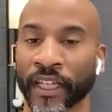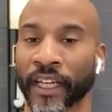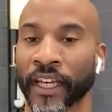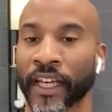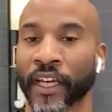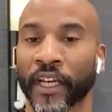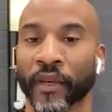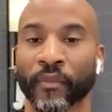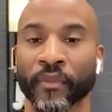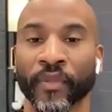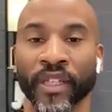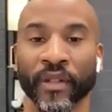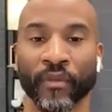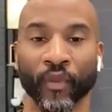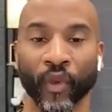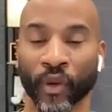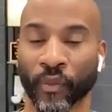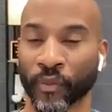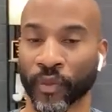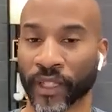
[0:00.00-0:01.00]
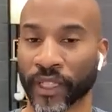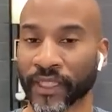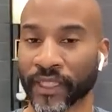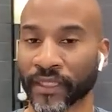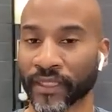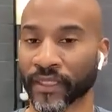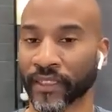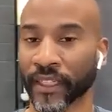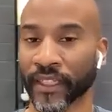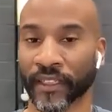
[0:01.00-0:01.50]
It could be in more
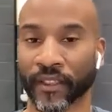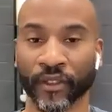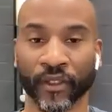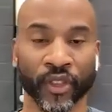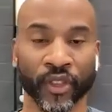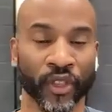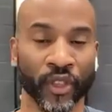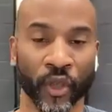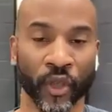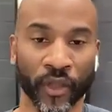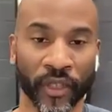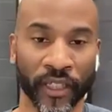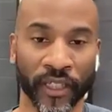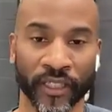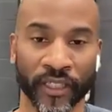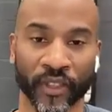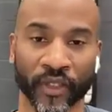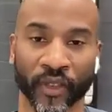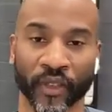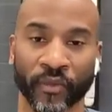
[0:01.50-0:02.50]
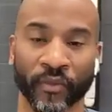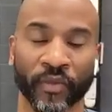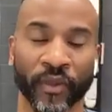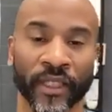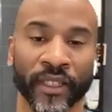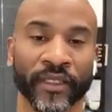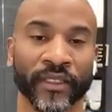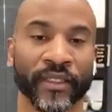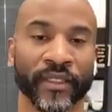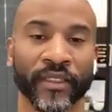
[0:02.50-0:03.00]
places. Like there's yoga in certain
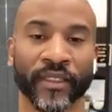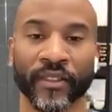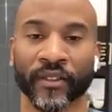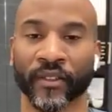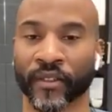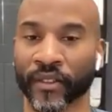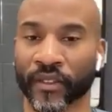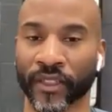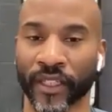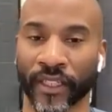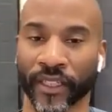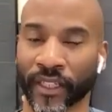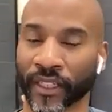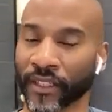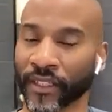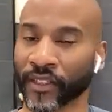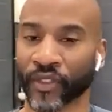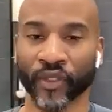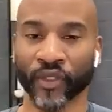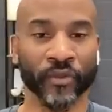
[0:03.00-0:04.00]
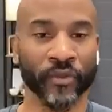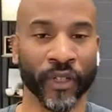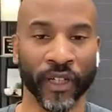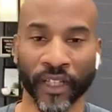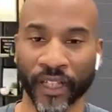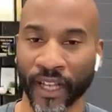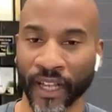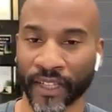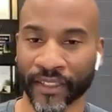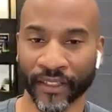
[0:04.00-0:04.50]
places, and there's like a Zumba
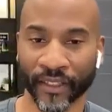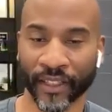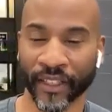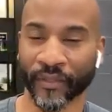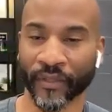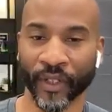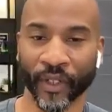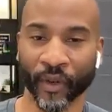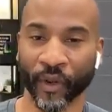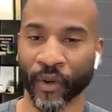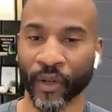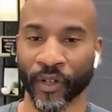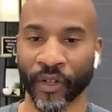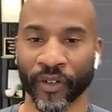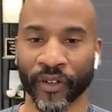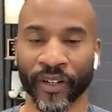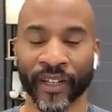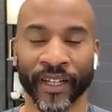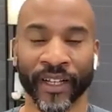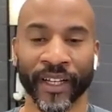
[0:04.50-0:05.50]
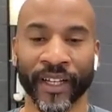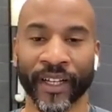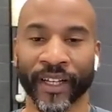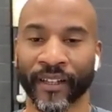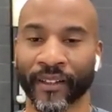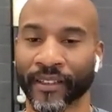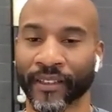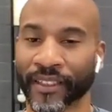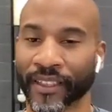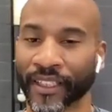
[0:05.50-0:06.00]
class on every corner,
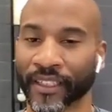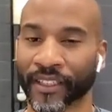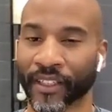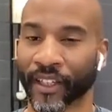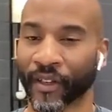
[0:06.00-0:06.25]
and all these things.